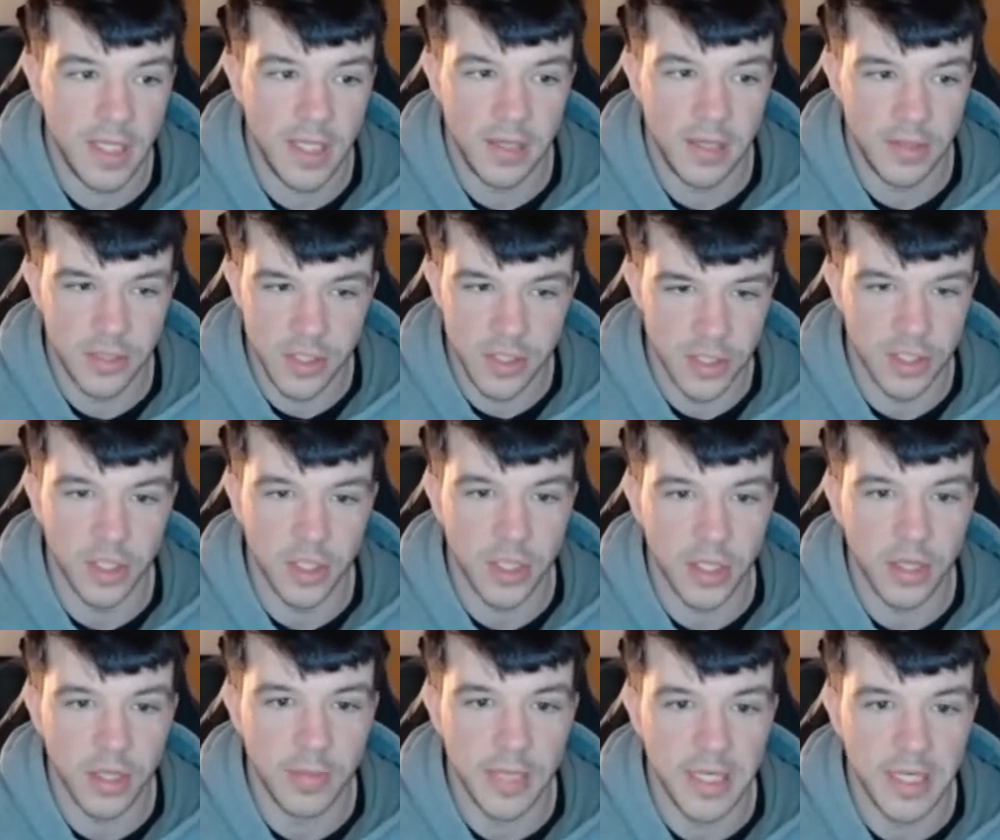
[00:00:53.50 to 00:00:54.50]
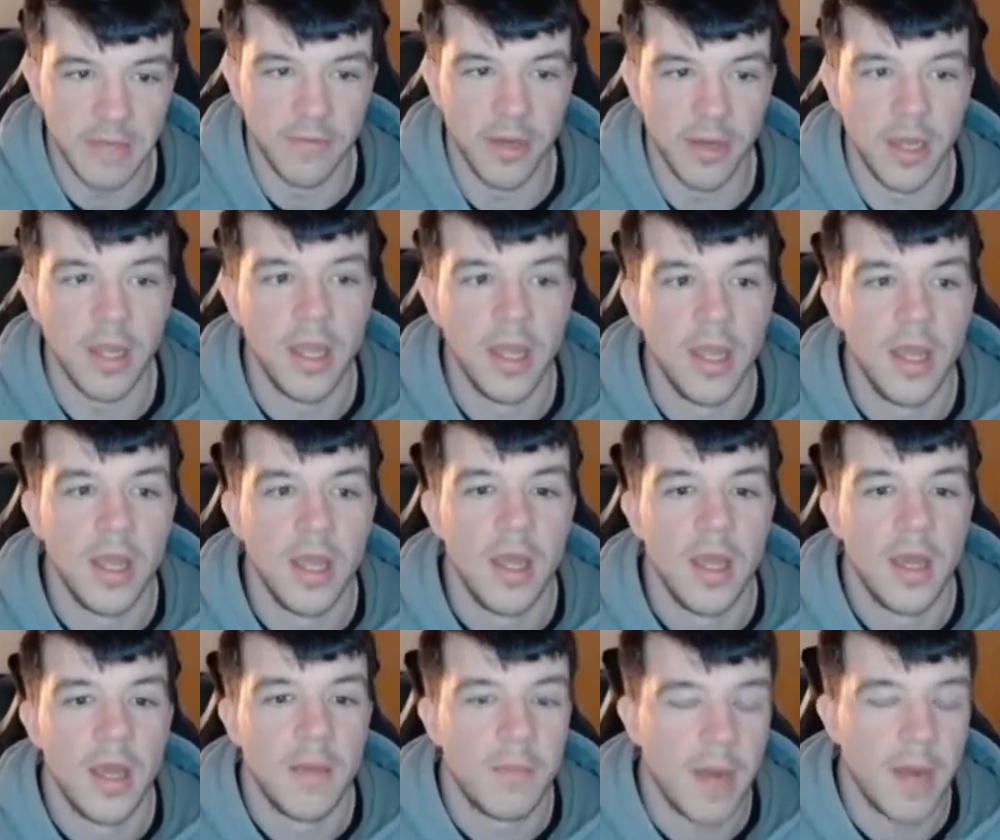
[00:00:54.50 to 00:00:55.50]
just look a little bit different.
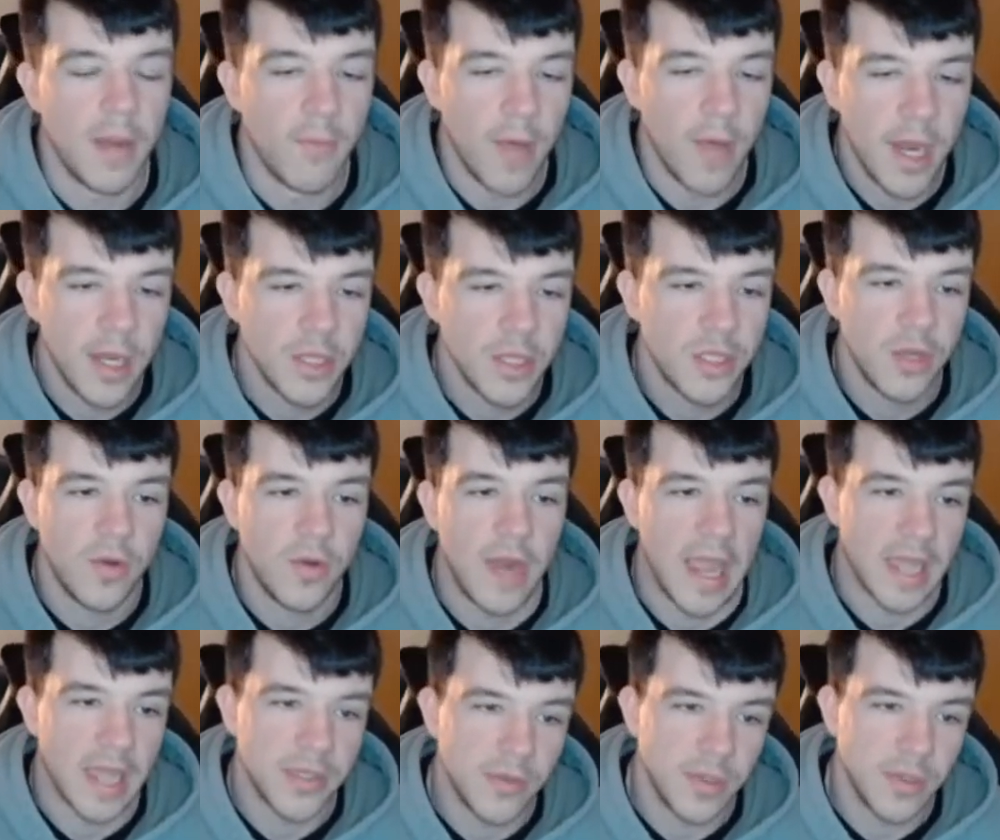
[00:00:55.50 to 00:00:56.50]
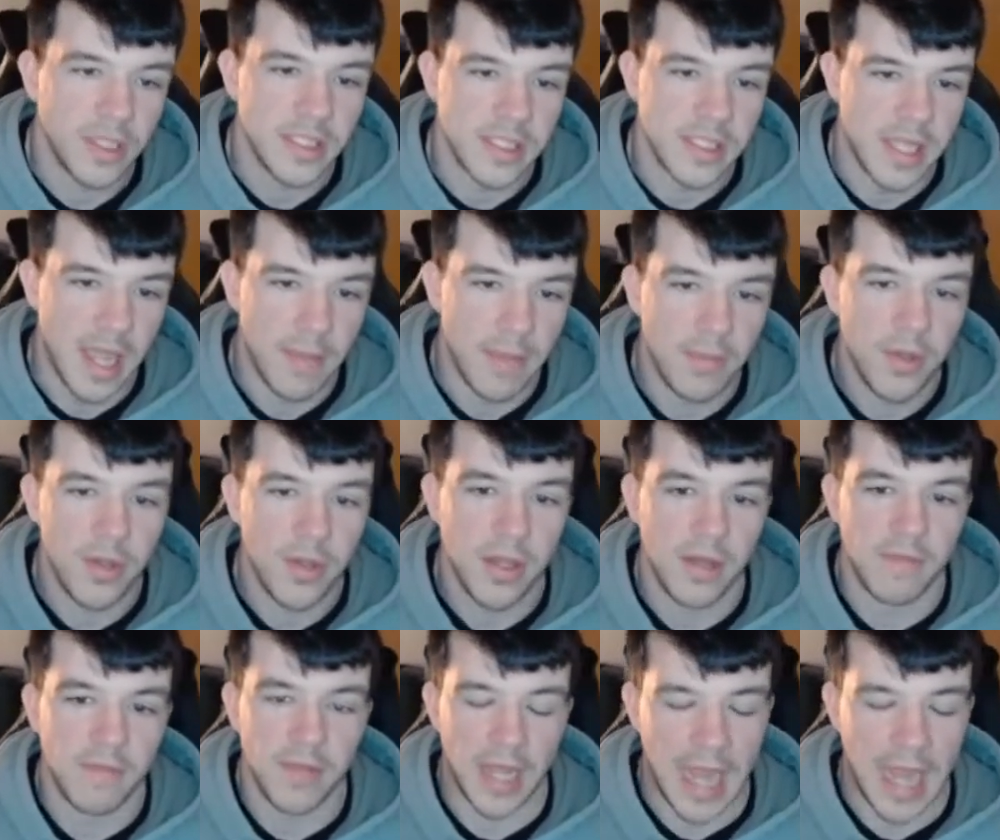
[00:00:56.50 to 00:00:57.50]
But I wanted to show an actual example of
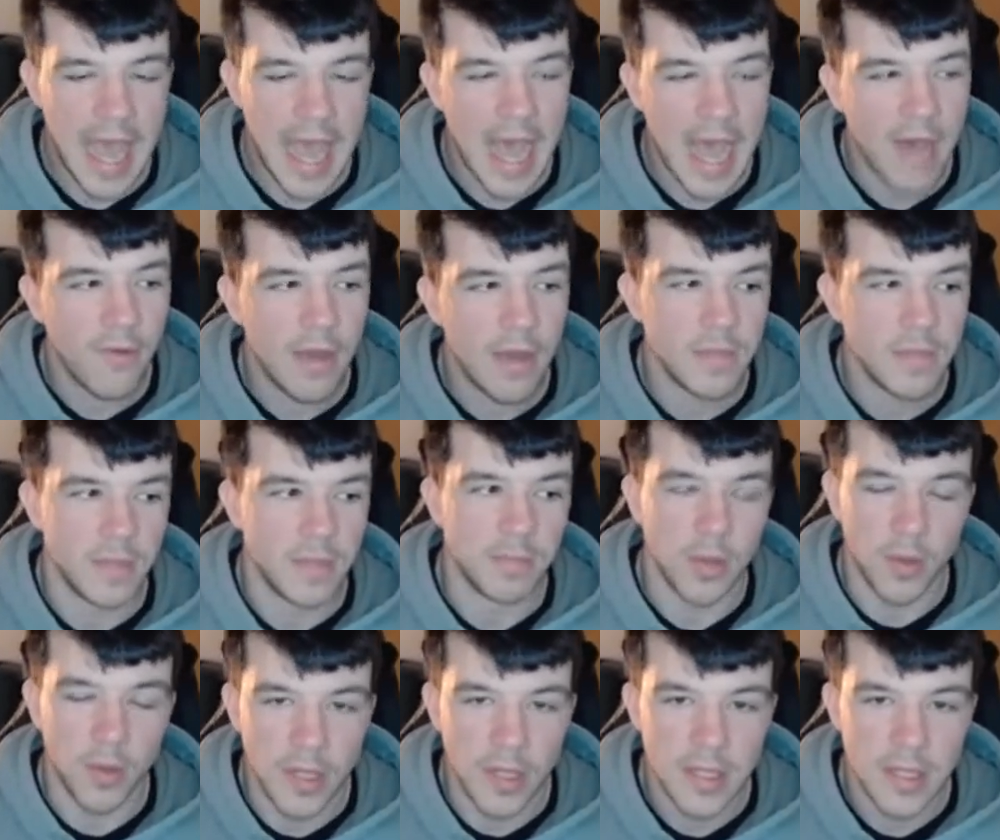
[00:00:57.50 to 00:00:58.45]
like how I'm deploying this